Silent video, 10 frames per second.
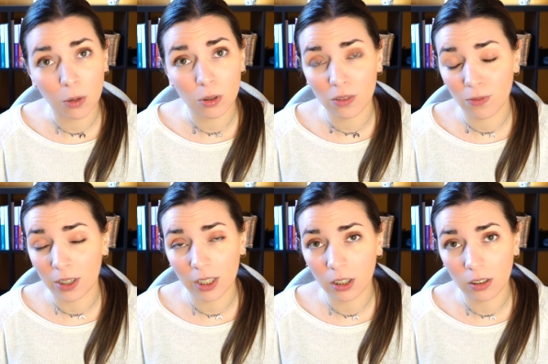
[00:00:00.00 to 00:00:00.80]
was
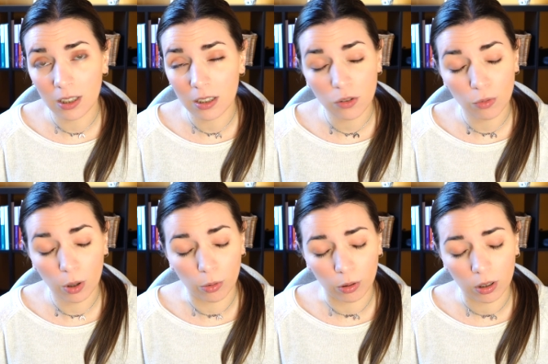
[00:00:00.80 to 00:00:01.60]
very good in this
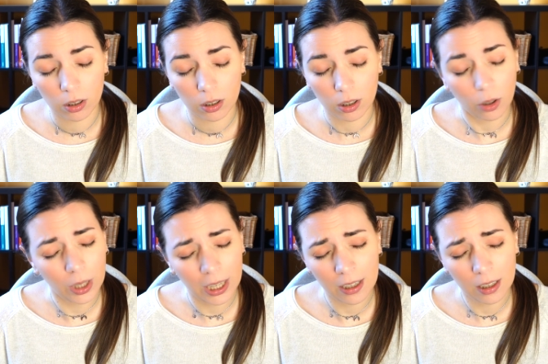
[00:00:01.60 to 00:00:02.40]
role.
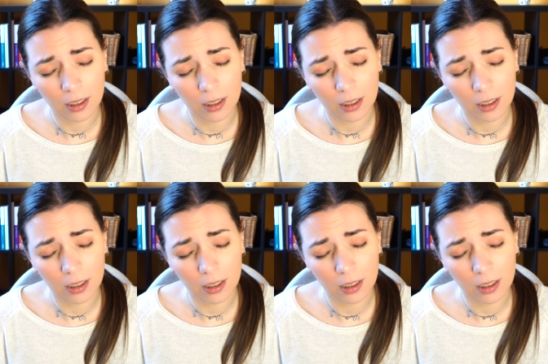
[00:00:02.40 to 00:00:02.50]
Okay,